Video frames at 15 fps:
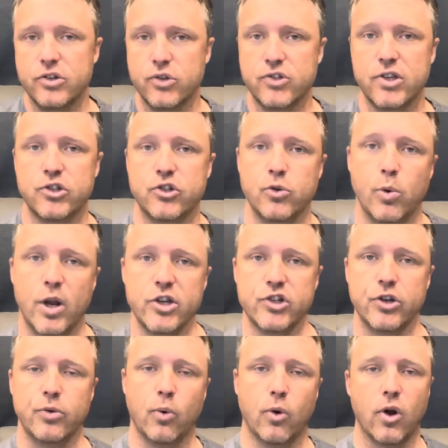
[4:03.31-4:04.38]
a
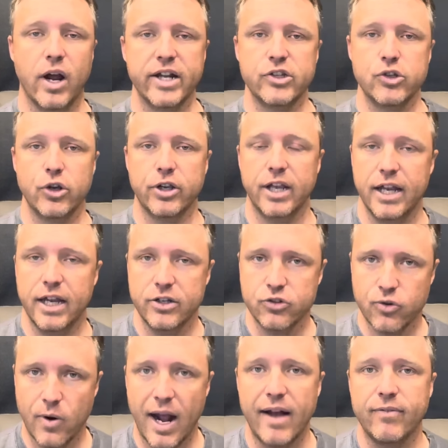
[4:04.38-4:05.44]
situation where I took a
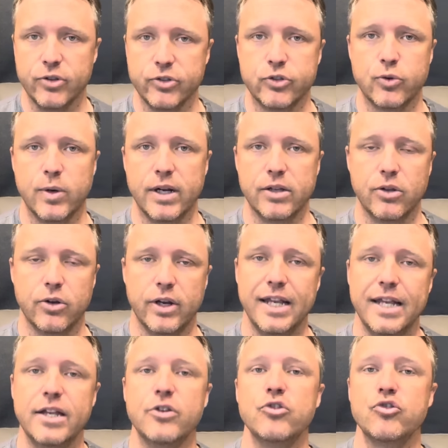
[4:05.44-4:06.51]
travel trailer
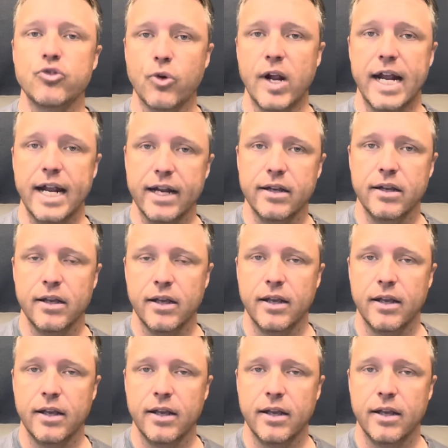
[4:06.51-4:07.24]
in trade